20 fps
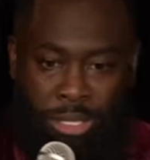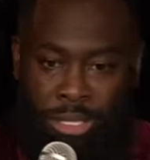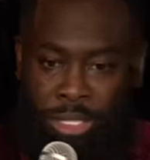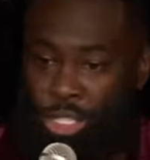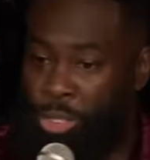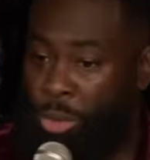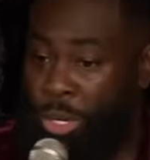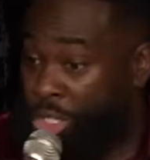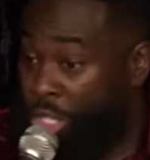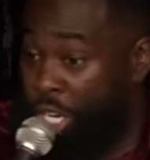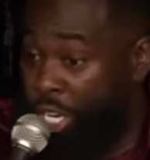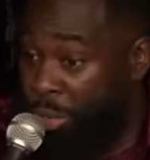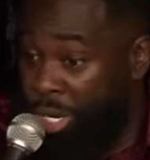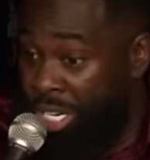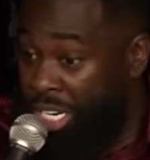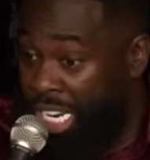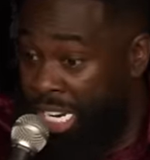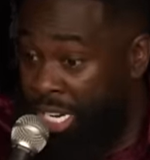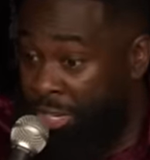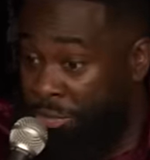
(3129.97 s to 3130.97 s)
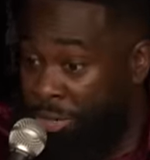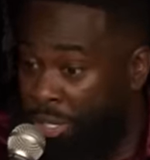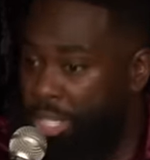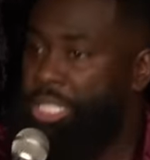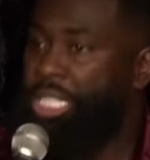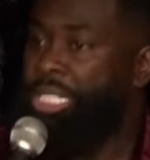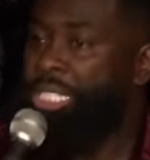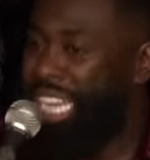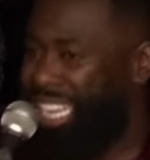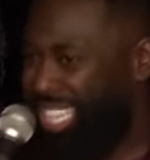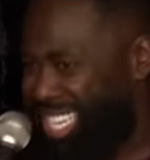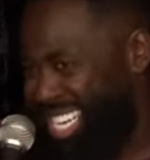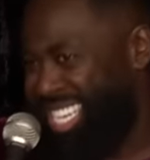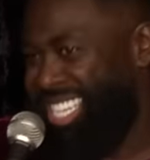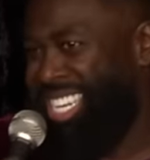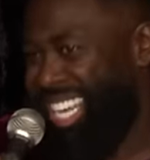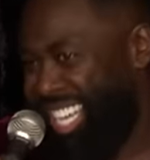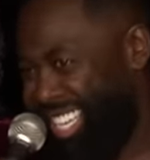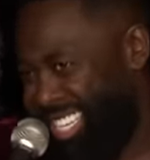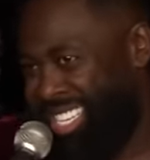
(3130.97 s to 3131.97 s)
She won't tell you what you need it for, just, I need